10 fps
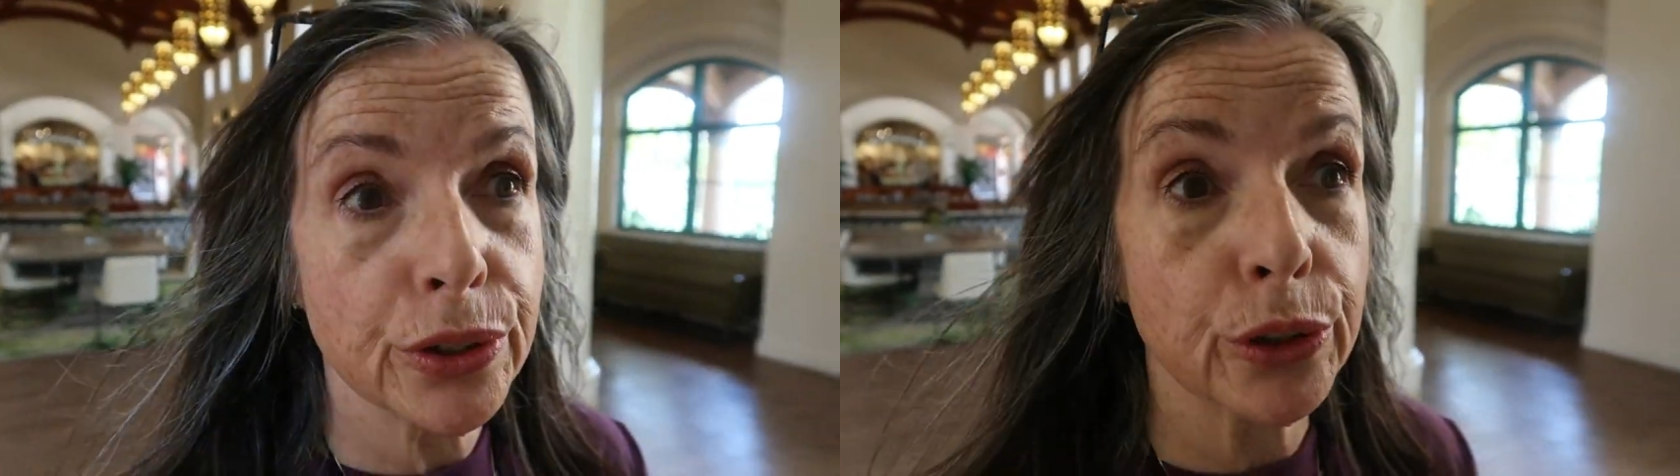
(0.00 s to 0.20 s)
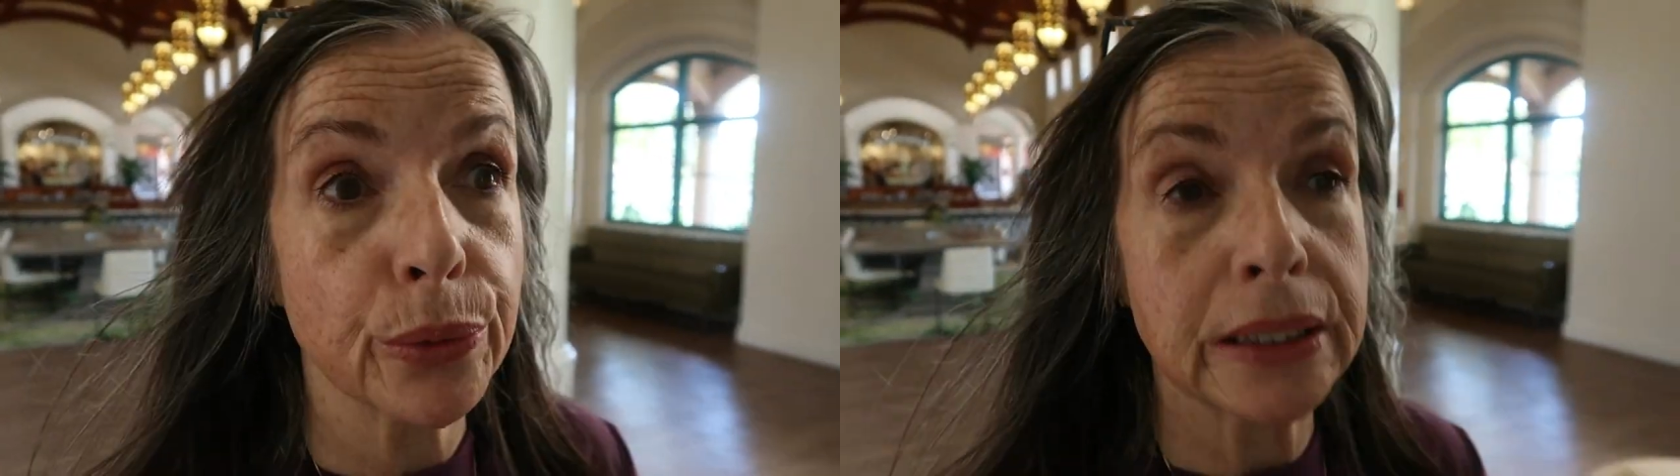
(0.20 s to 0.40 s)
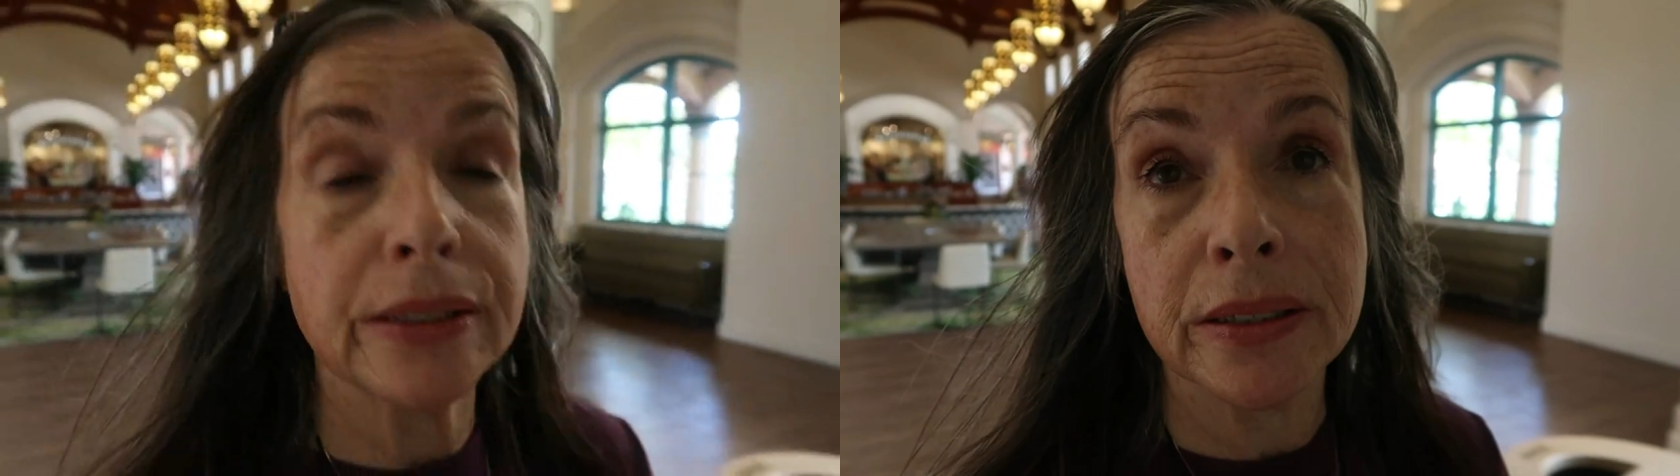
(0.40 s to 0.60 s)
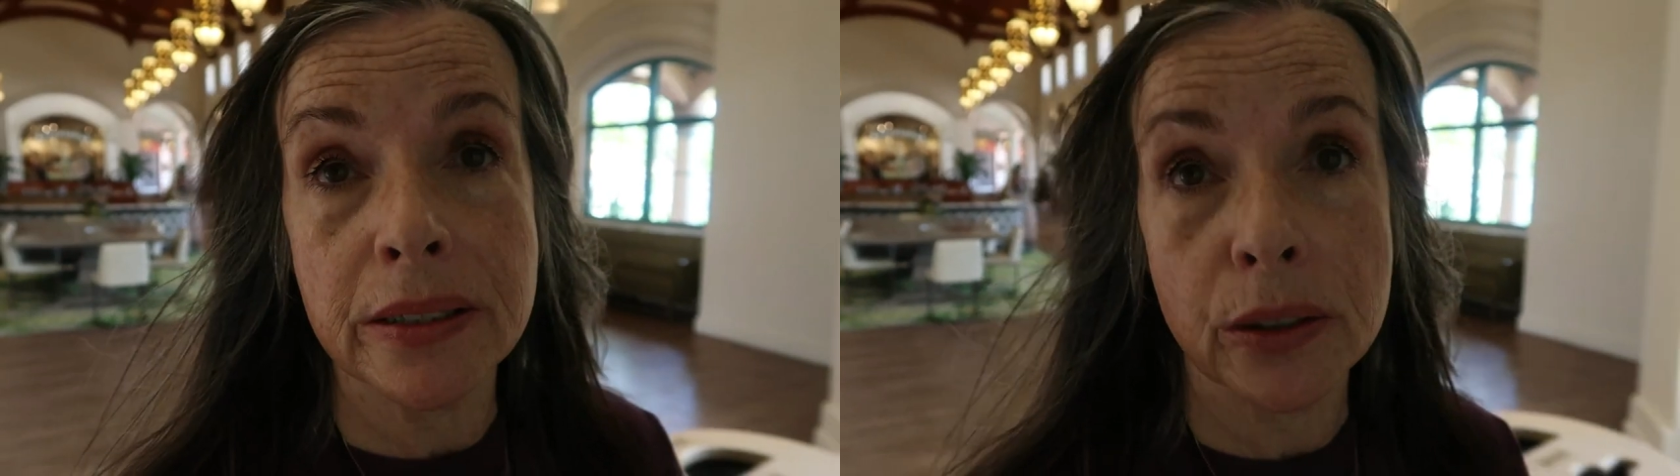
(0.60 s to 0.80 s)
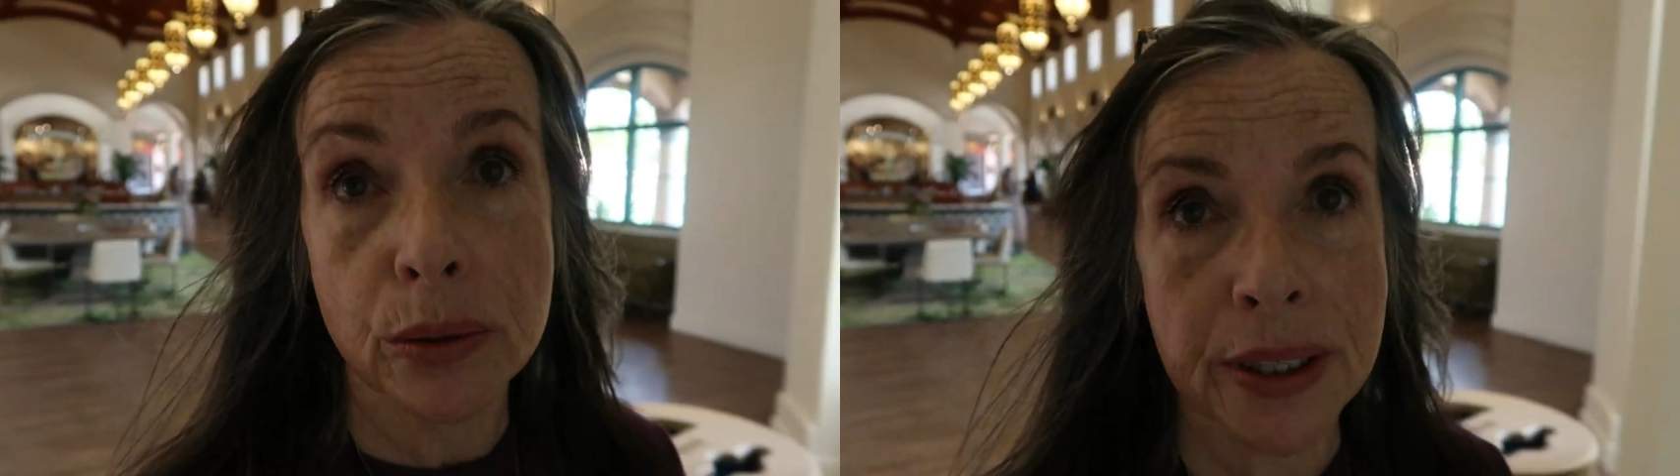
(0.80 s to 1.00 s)
to the Grand
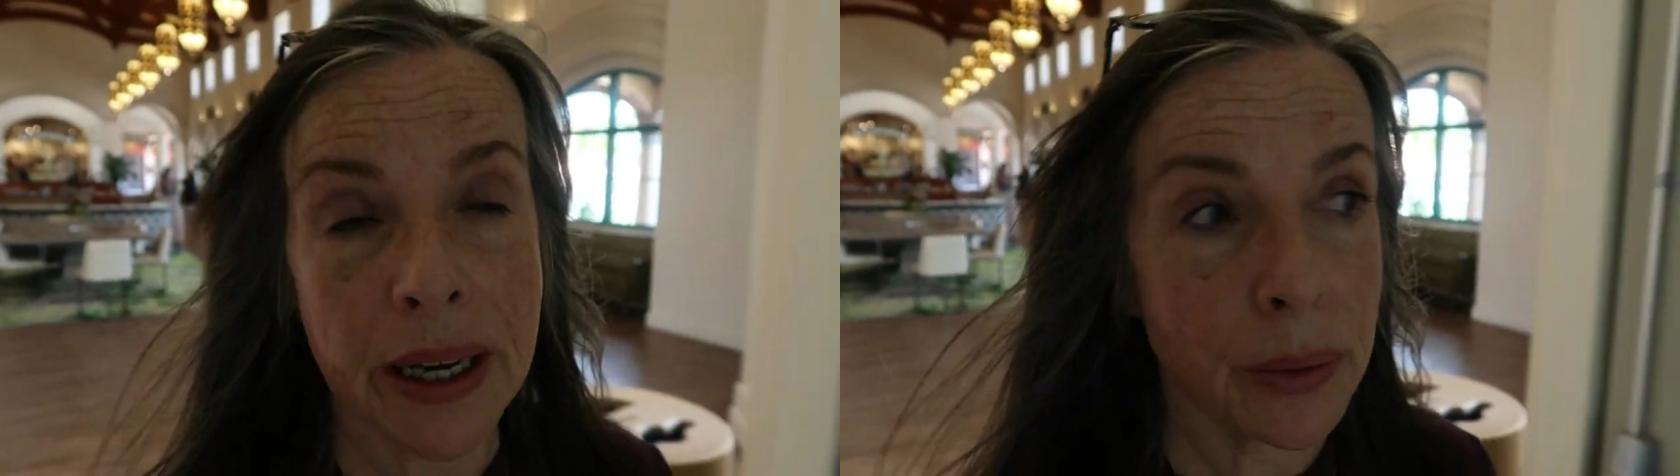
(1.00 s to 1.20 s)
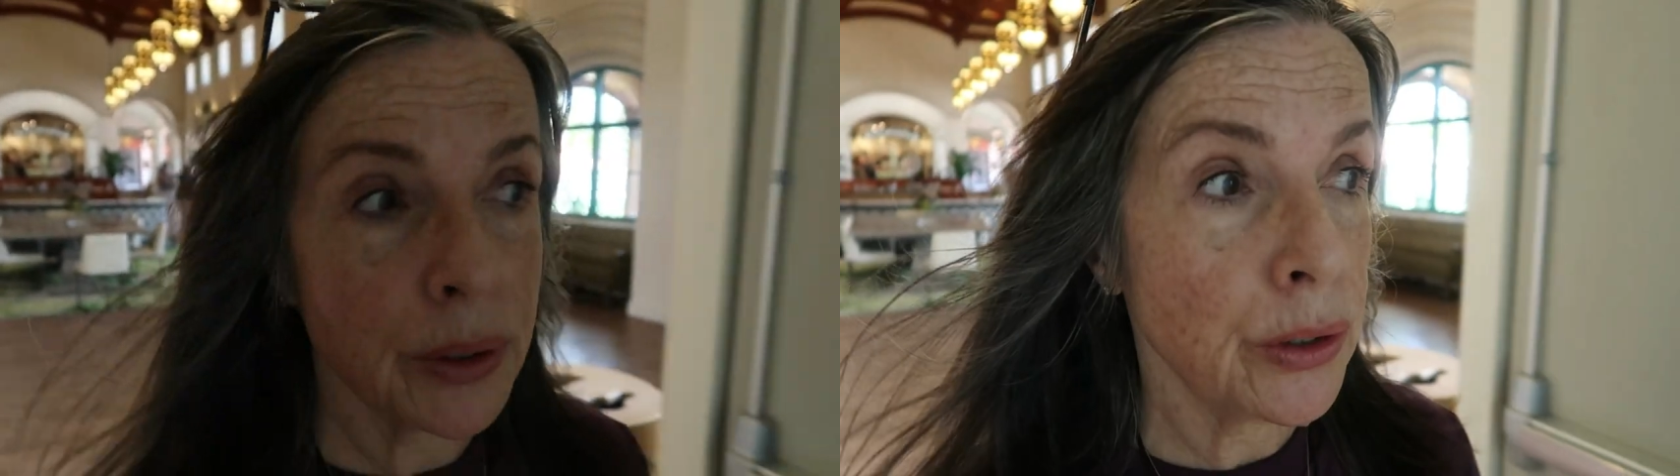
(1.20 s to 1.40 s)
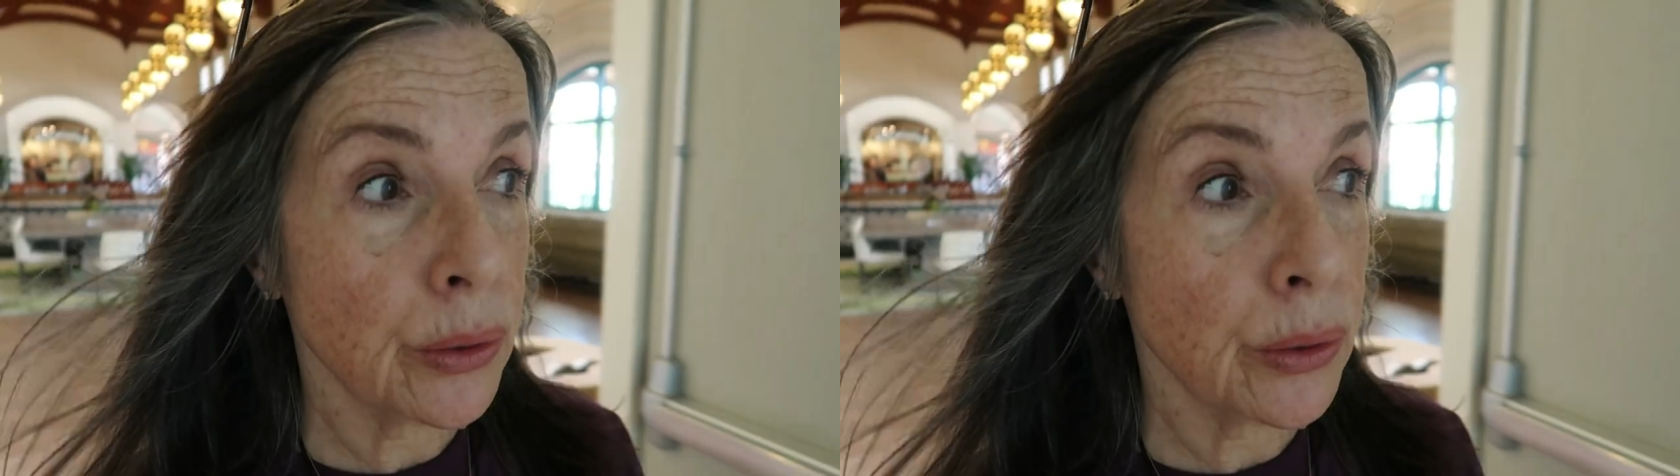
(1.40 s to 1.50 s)
Destino Tower.